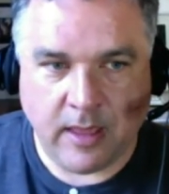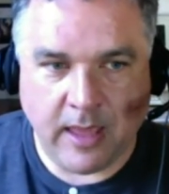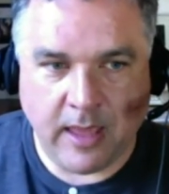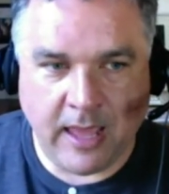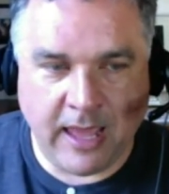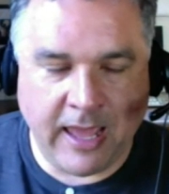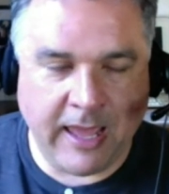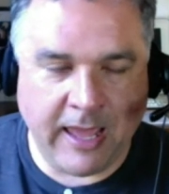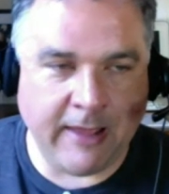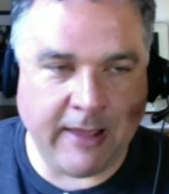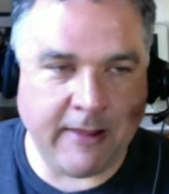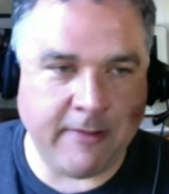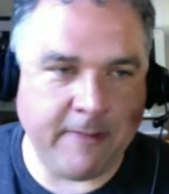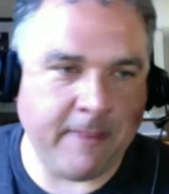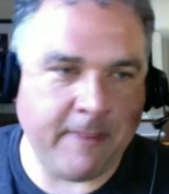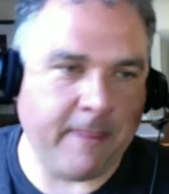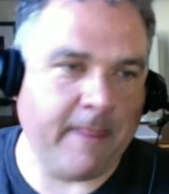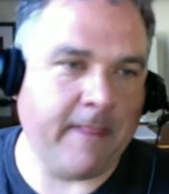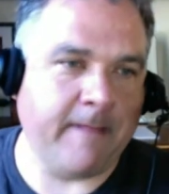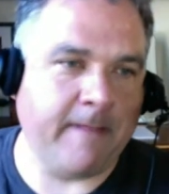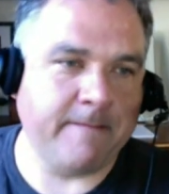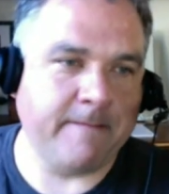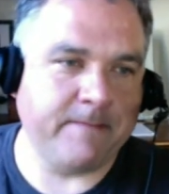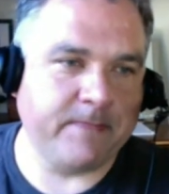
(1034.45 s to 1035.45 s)
And
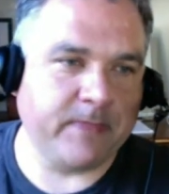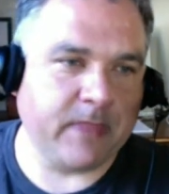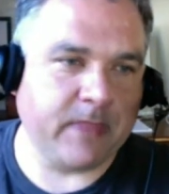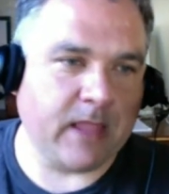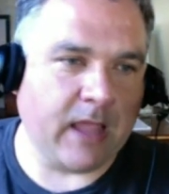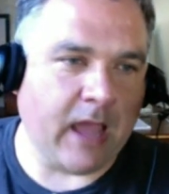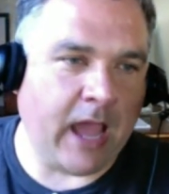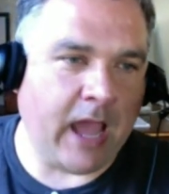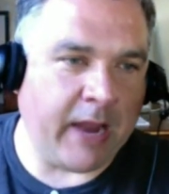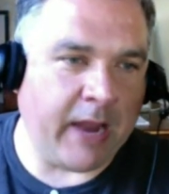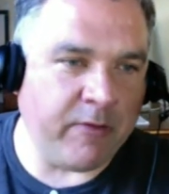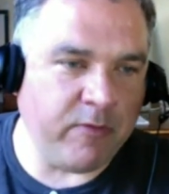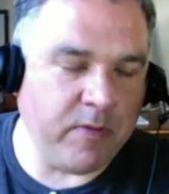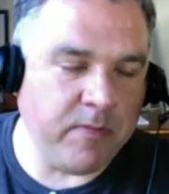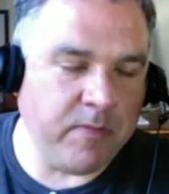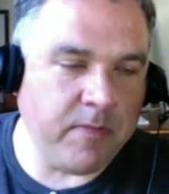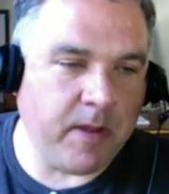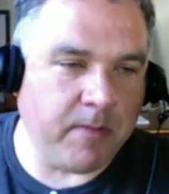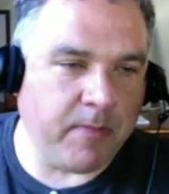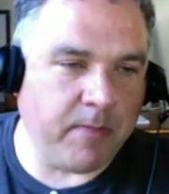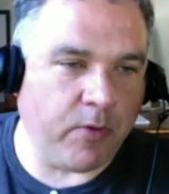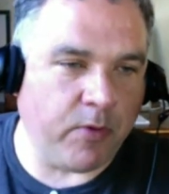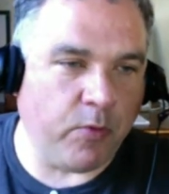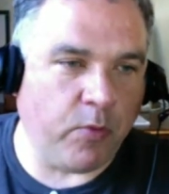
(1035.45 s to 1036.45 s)
I
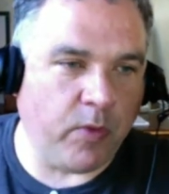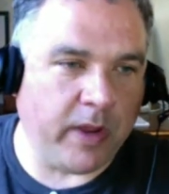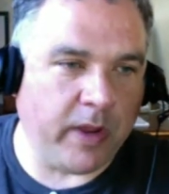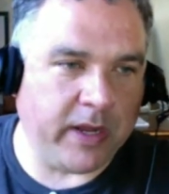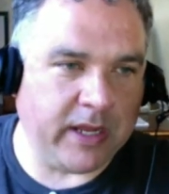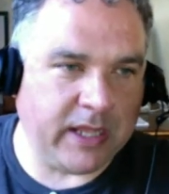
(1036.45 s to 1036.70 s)
remember when